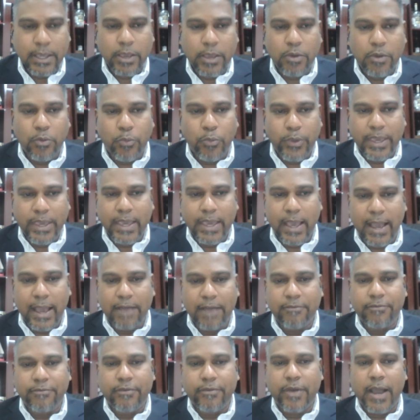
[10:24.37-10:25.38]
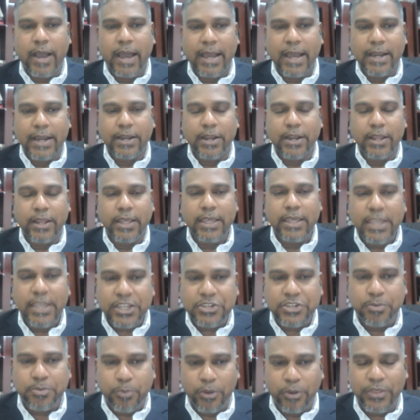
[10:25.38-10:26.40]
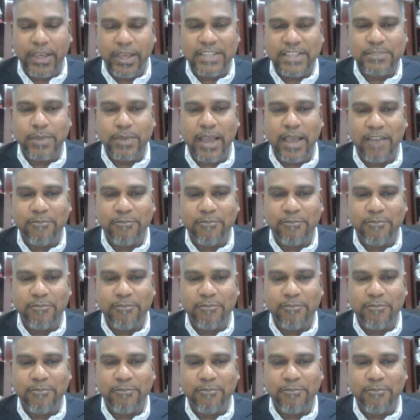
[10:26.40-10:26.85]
we have had each month has